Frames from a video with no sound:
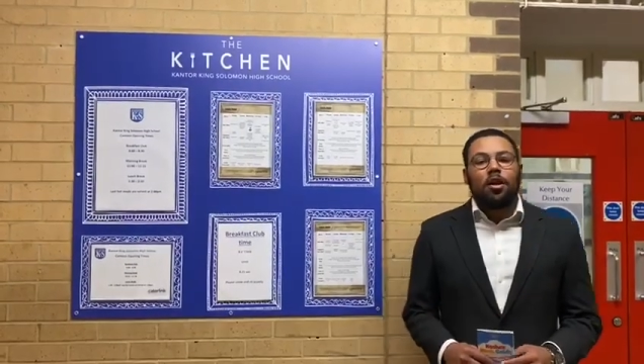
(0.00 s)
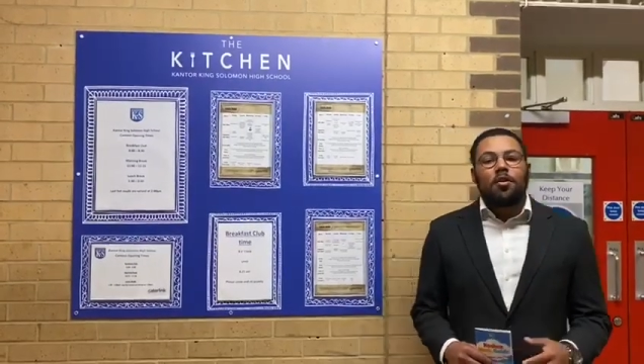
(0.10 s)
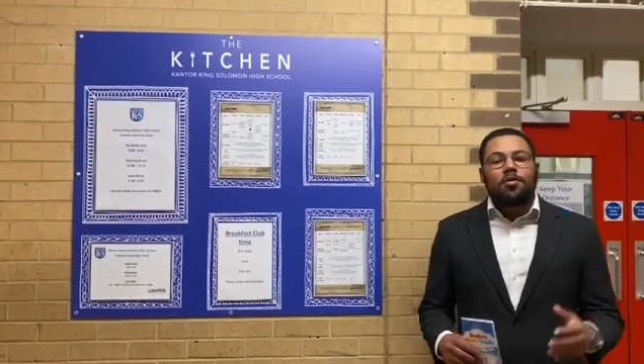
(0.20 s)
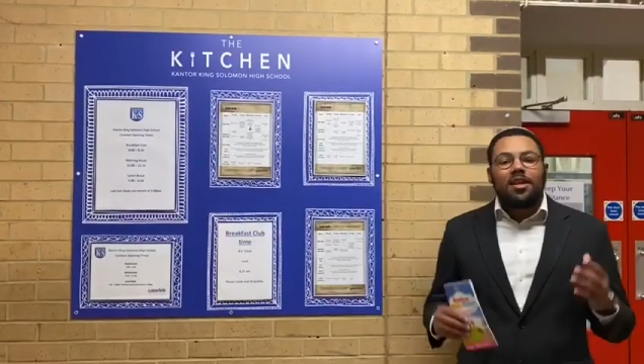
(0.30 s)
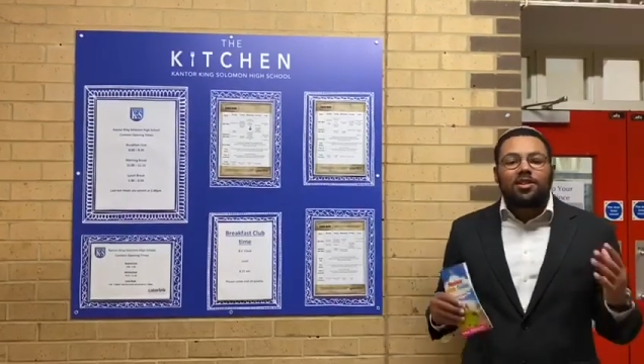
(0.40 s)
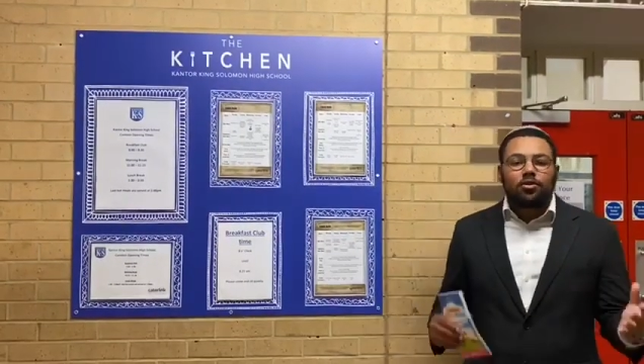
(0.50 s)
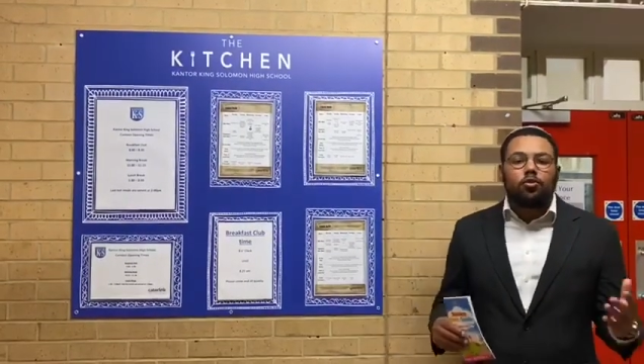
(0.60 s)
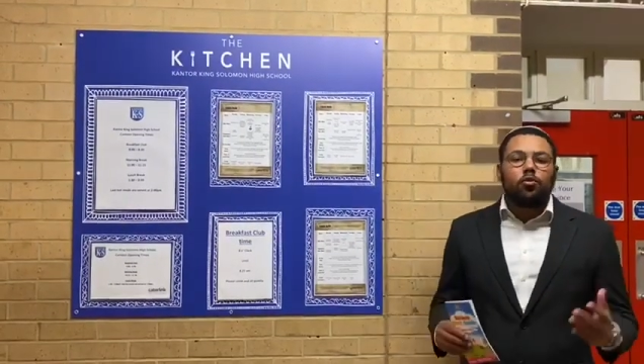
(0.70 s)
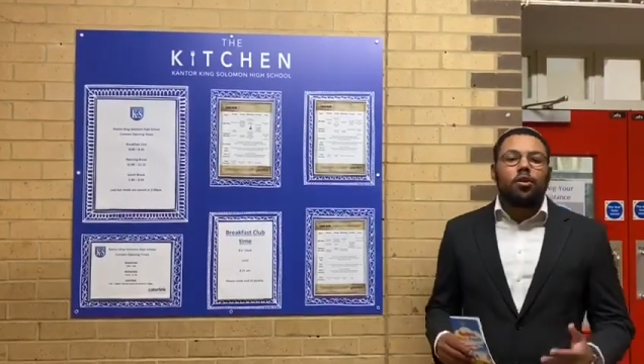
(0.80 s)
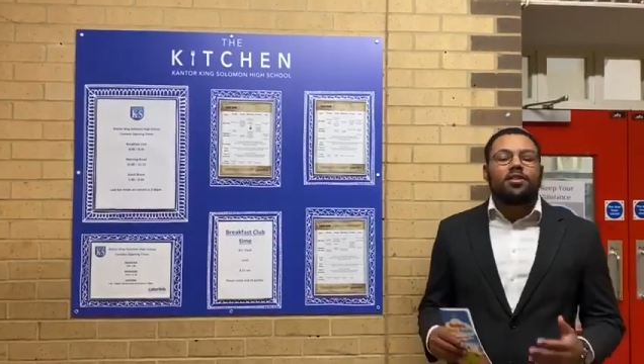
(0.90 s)
This
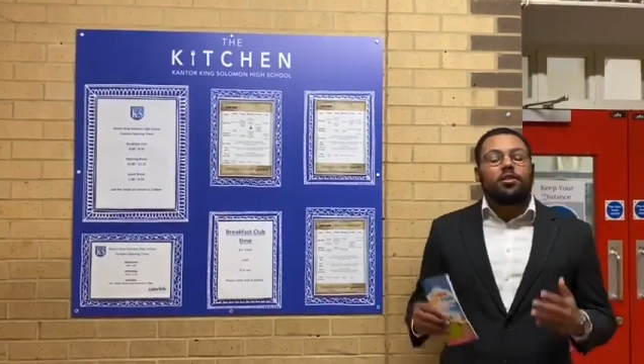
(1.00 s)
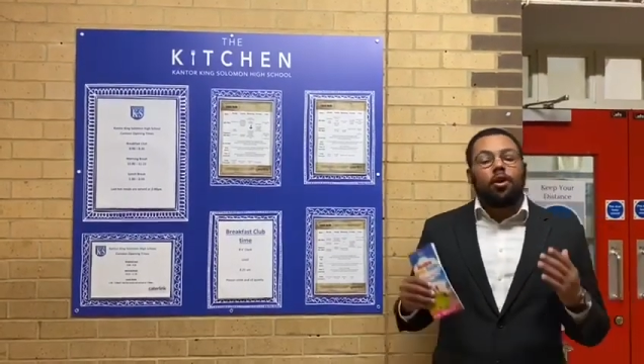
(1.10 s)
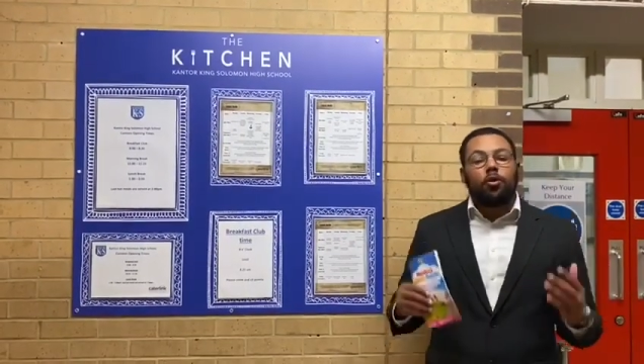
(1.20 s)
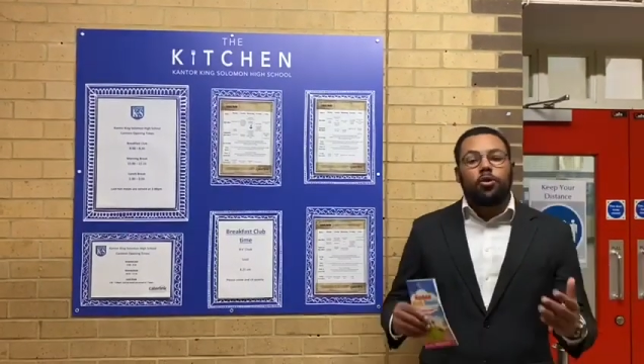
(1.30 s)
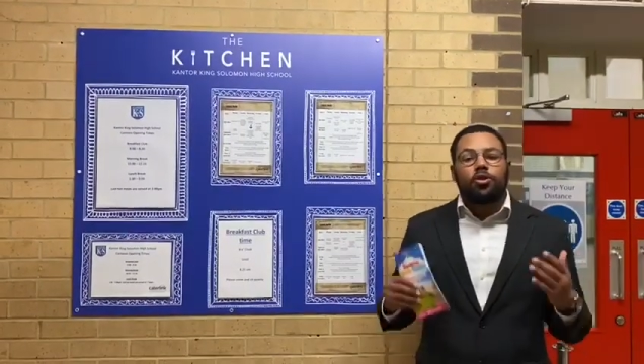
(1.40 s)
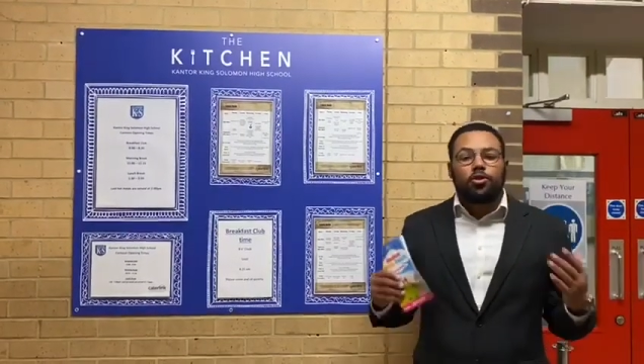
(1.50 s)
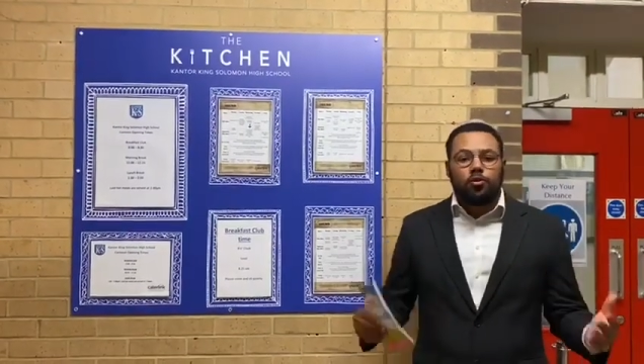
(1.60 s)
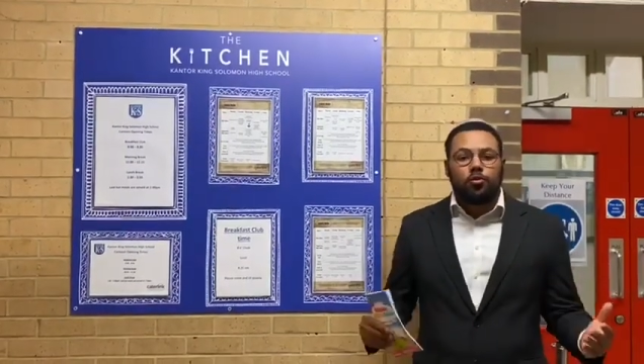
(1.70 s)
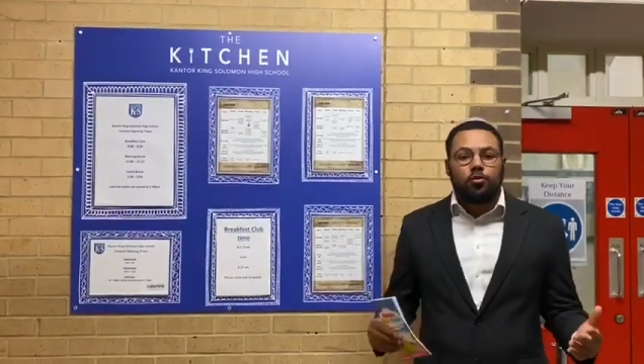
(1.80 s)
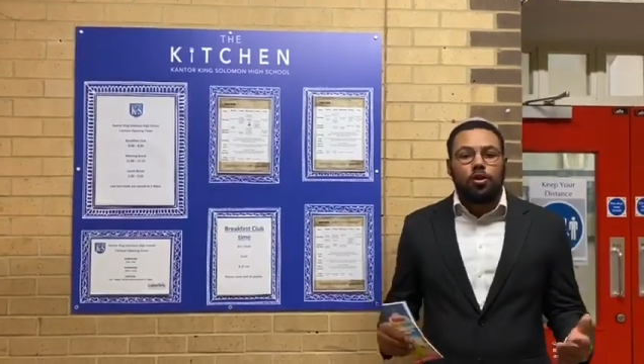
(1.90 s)
school is a kosher
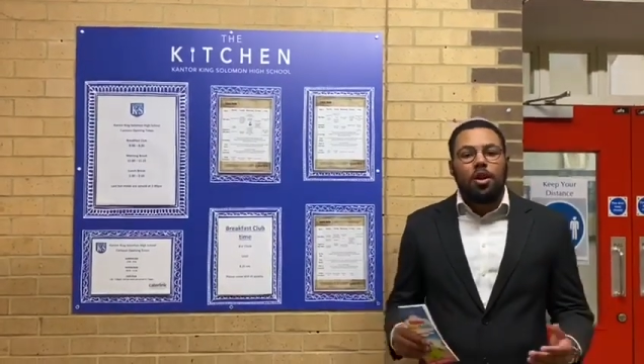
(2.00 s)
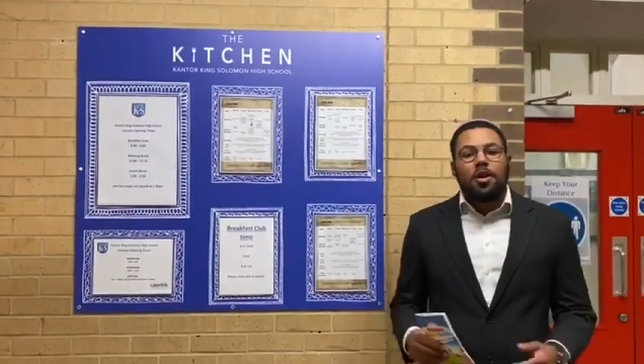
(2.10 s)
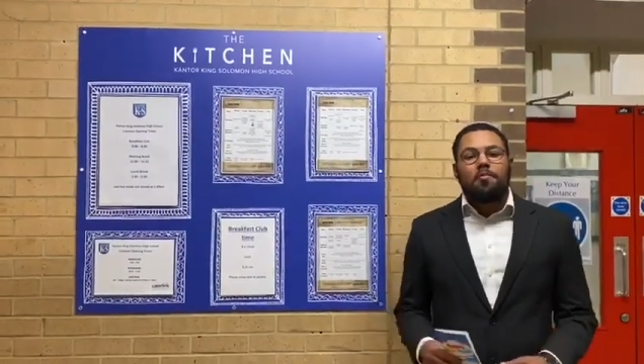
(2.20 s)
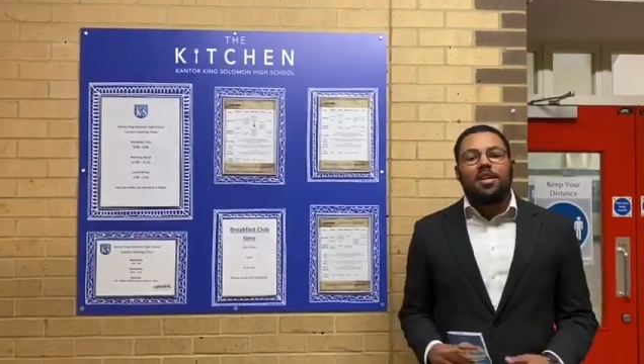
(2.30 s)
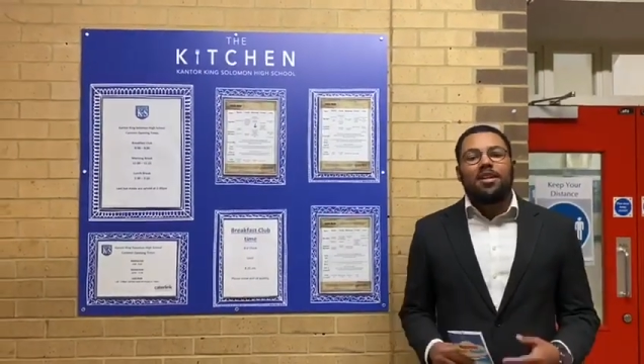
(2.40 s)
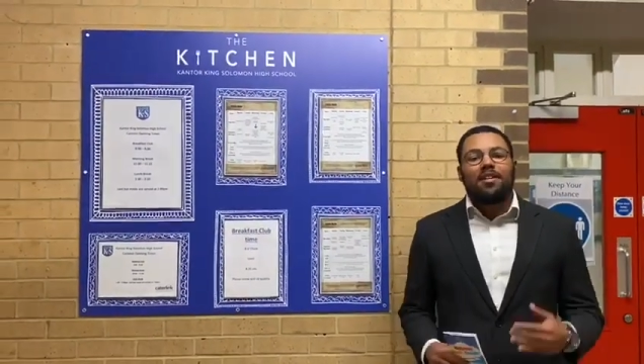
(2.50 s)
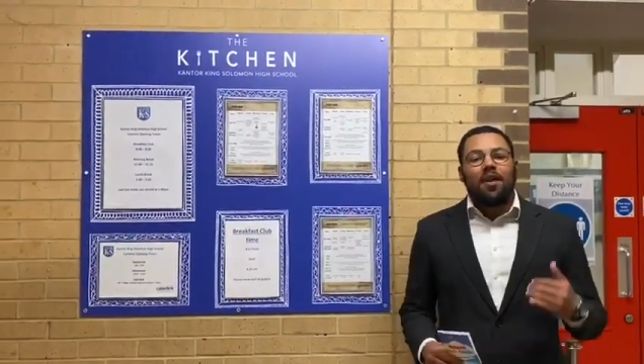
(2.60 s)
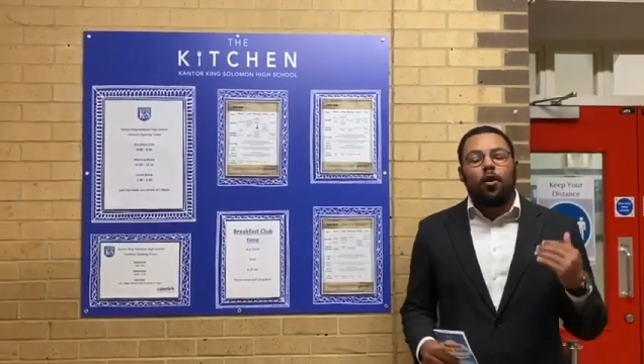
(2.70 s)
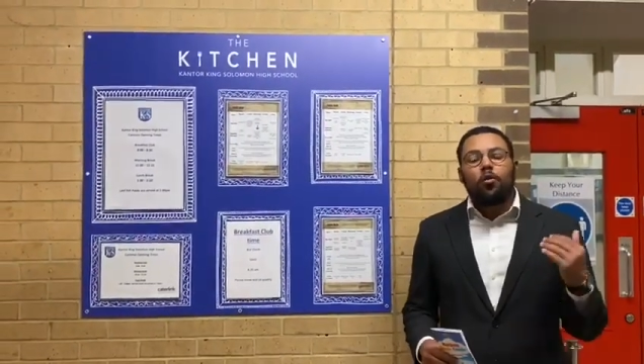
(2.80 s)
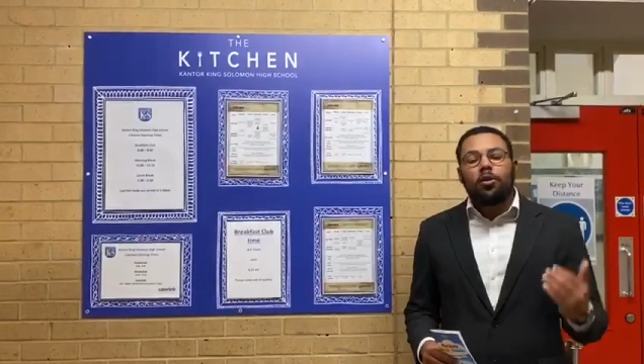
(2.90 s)
school, meaning
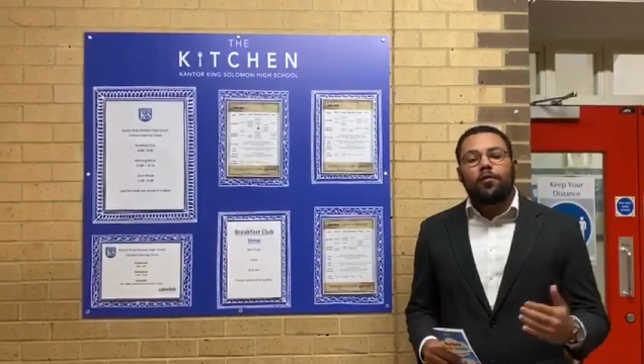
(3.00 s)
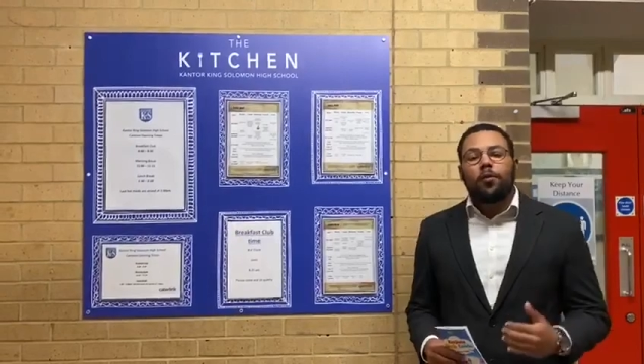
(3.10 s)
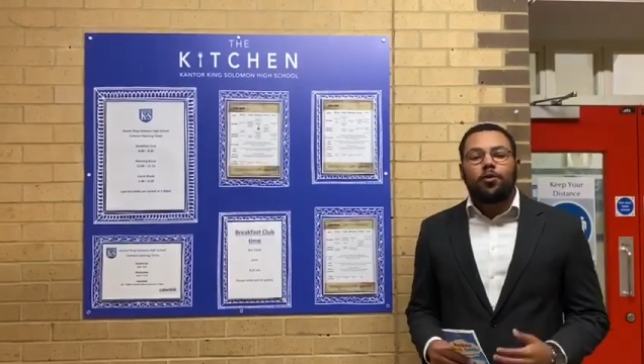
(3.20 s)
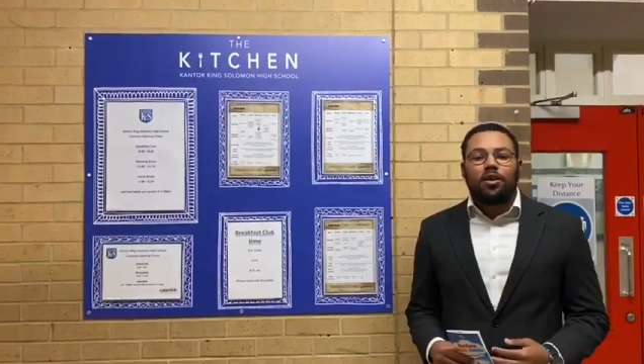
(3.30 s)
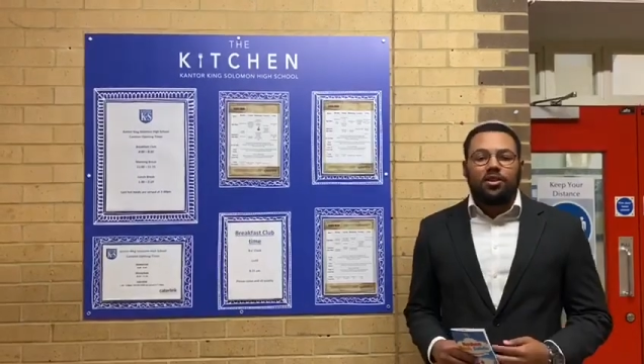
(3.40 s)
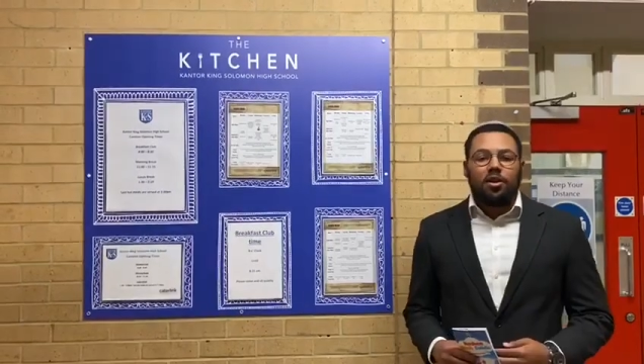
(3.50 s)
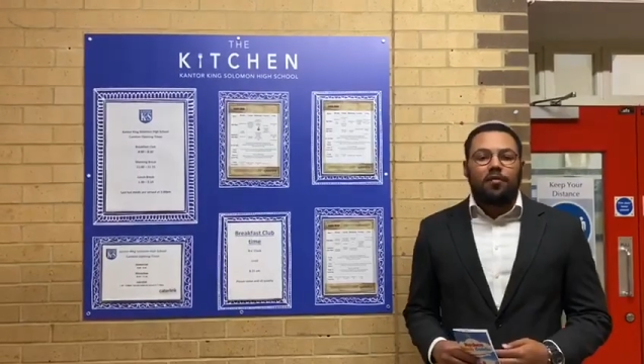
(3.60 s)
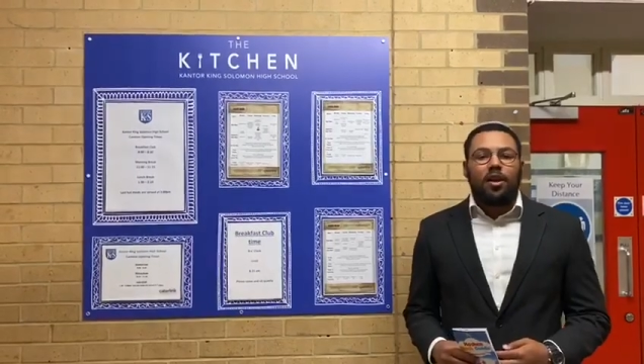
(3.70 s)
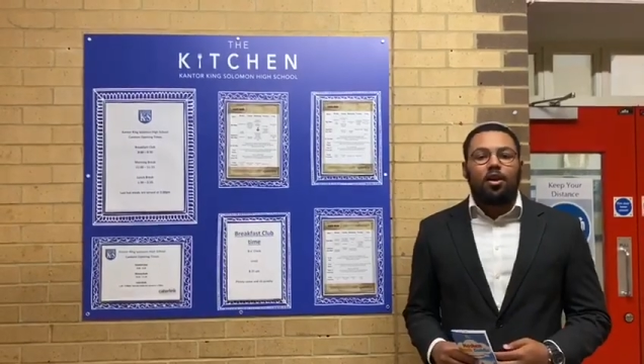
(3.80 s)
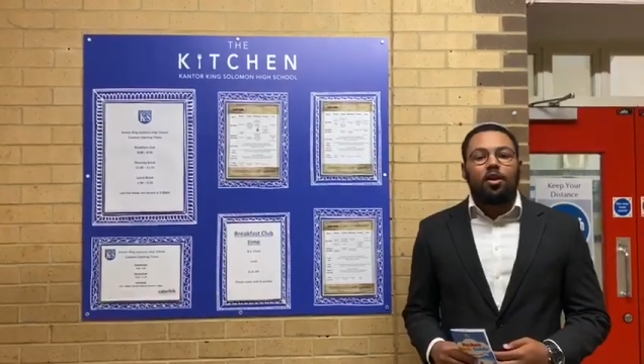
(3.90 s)
that all the food that's served
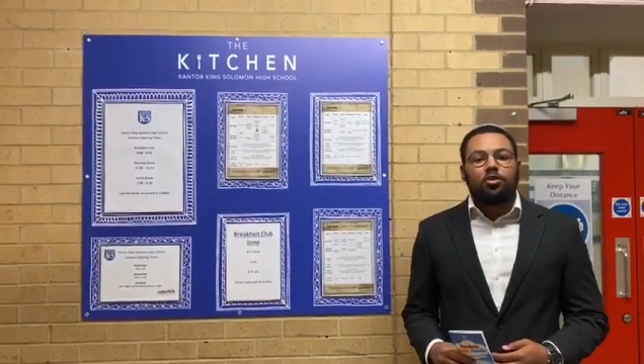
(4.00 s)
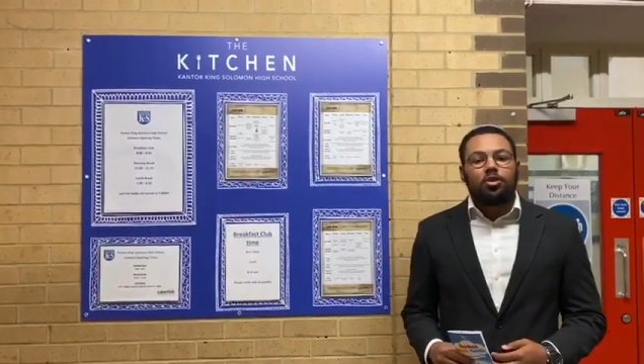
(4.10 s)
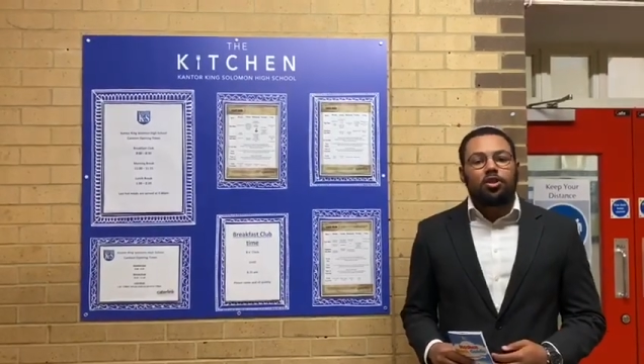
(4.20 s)
at lunch